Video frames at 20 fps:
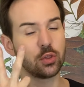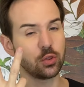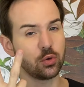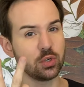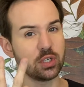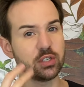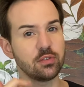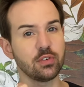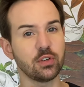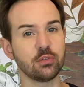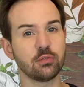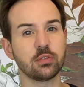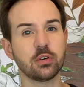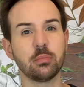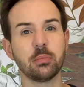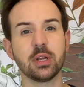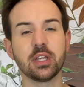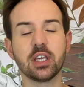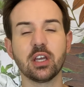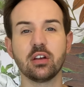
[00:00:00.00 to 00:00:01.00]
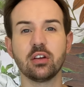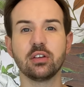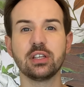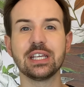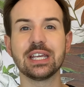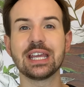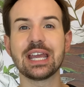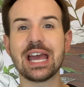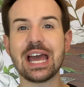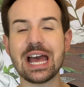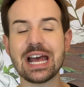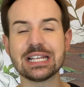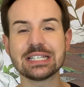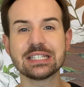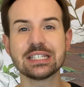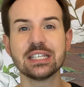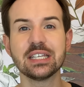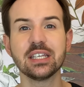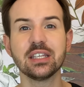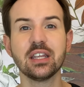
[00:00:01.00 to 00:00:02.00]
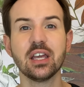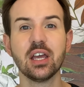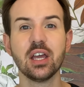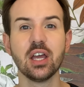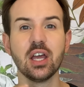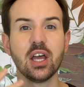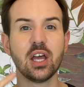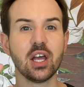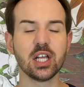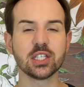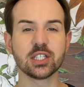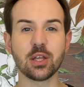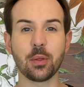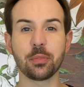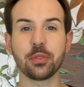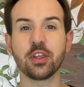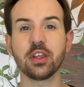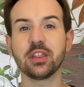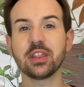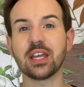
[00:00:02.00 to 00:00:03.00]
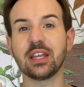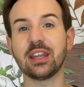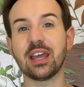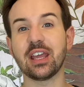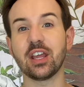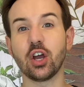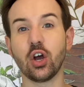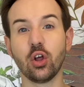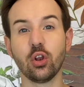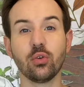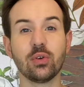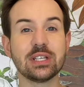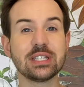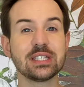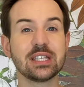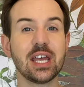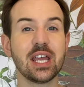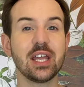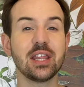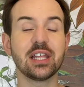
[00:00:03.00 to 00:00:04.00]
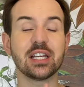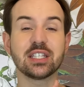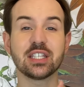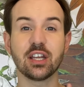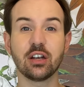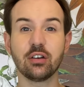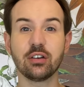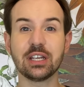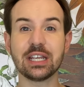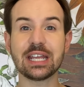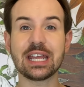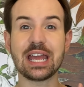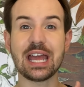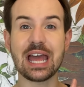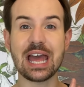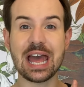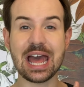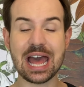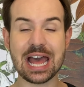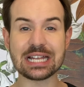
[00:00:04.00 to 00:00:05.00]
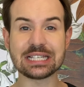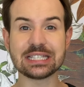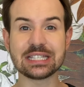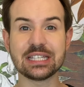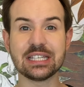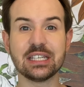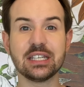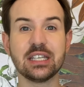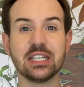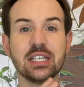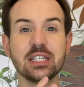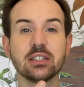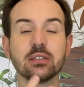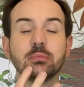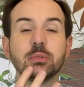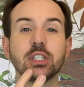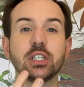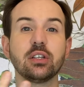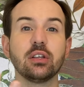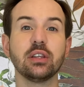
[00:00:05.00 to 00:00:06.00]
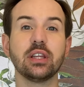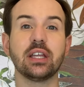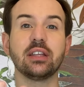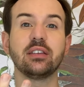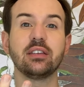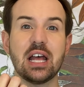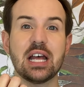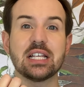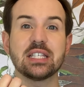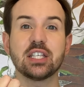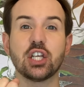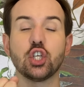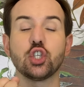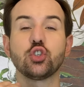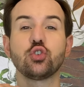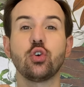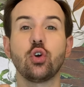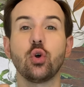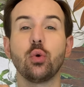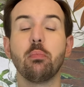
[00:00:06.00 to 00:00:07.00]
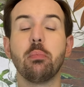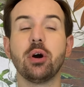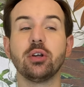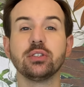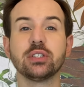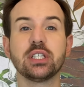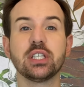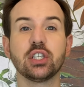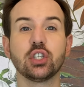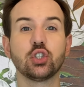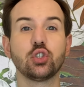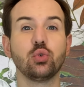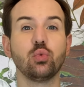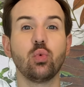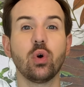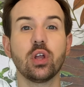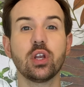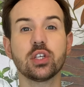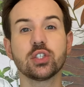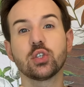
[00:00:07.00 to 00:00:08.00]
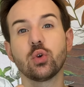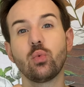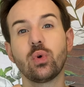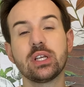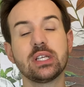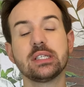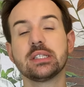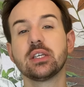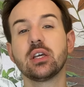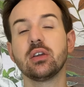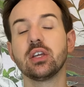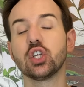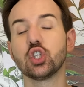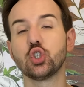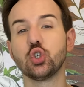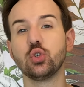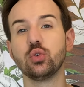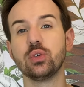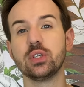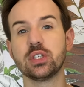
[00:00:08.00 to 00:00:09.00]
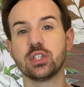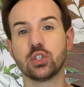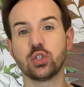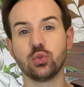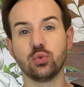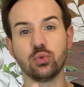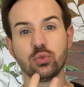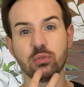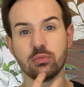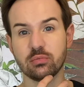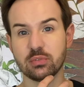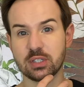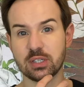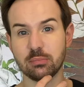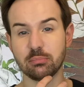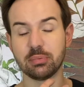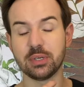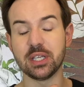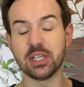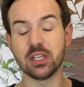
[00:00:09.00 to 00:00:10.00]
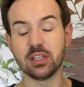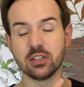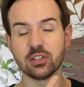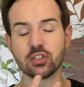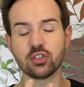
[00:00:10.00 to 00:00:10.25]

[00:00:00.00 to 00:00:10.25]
three different forms of hyaluronic acid. Something that I always say, that hyaluronic acid is a molecule that has a strong bonding to water. So what it's going to do is to simply